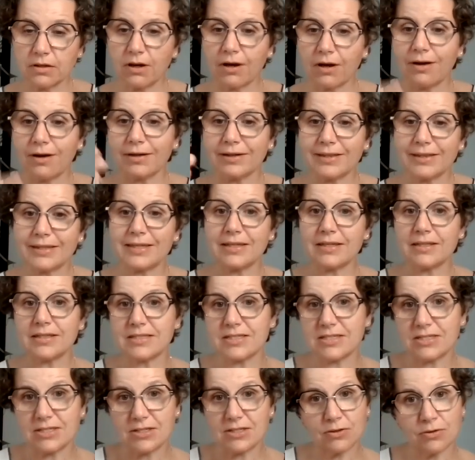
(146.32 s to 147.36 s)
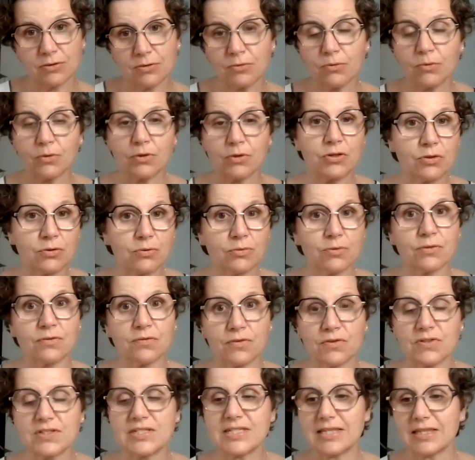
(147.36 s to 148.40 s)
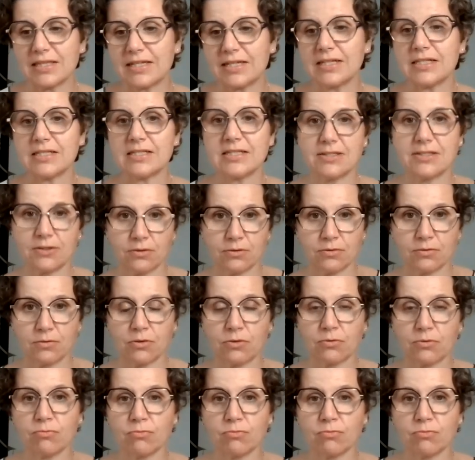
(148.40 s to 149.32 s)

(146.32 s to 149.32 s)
God leads you, or universe leads you